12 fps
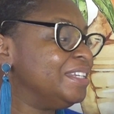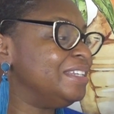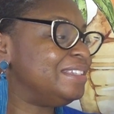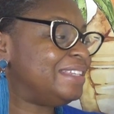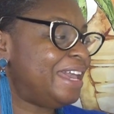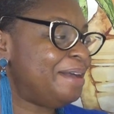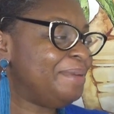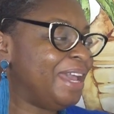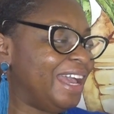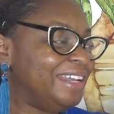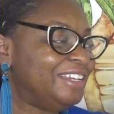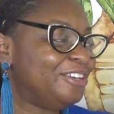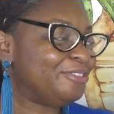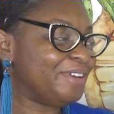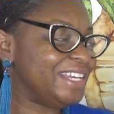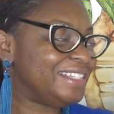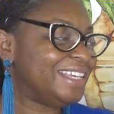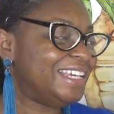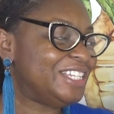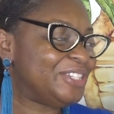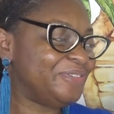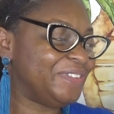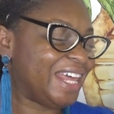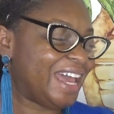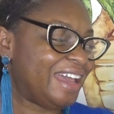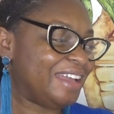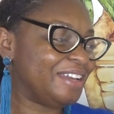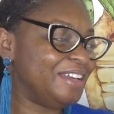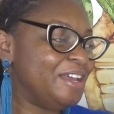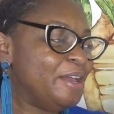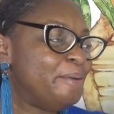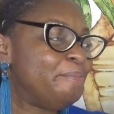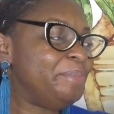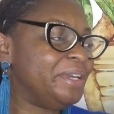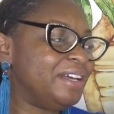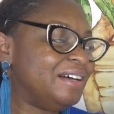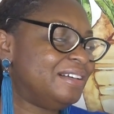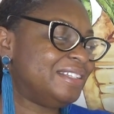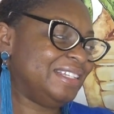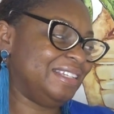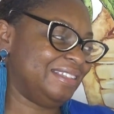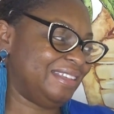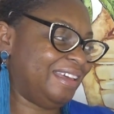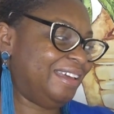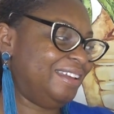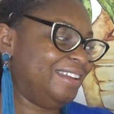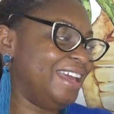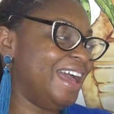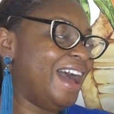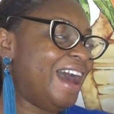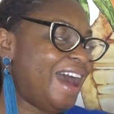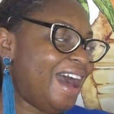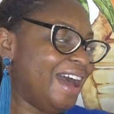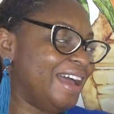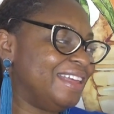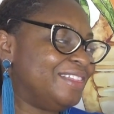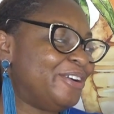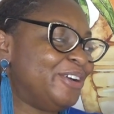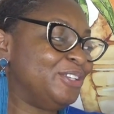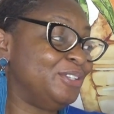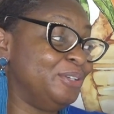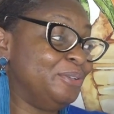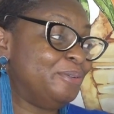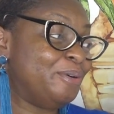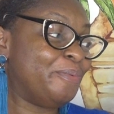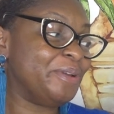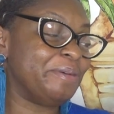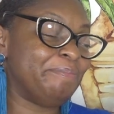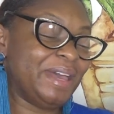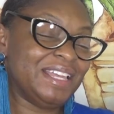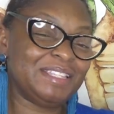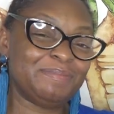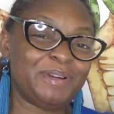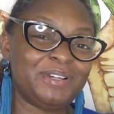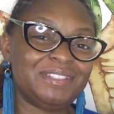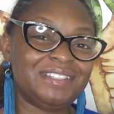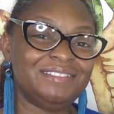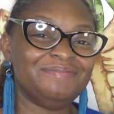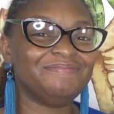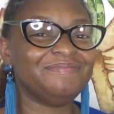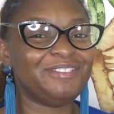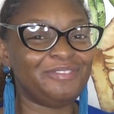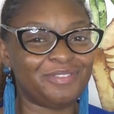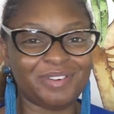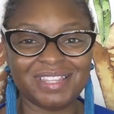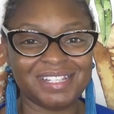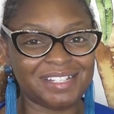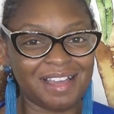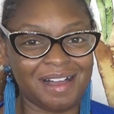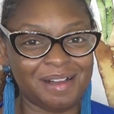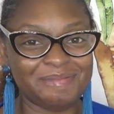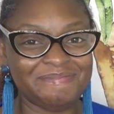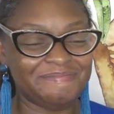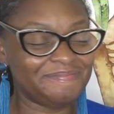Sam handed Grace his flag because, he said, "I thought you were the best person for the job."